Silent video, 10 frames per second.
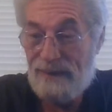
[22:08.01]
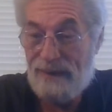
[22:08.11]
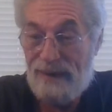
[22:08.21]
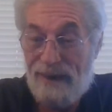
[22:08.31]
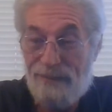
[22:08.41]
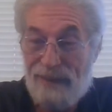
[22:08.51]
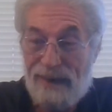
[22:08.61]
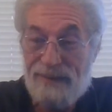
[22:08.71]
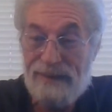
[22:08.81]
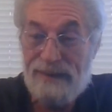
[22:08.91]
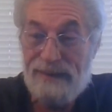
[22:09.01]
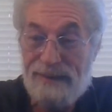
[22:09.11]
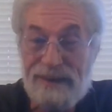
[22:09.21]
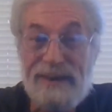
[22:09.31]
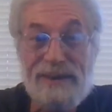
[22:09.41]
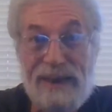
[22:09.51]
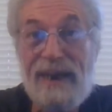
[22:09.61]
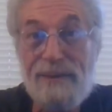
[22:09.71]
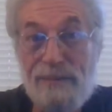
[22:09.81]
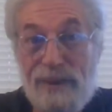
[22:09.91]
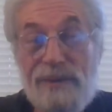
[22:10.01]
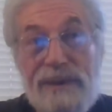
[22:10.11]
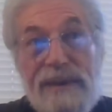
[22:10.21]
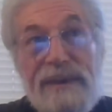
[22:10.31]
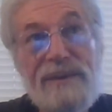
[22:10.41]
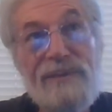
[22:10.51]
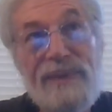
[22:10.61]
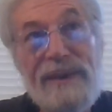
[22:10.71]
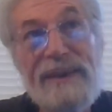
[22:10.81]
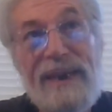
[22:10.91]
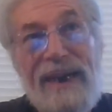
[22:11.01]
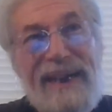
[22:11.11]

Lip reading: alfalfa is that it's high in protein. It's very high.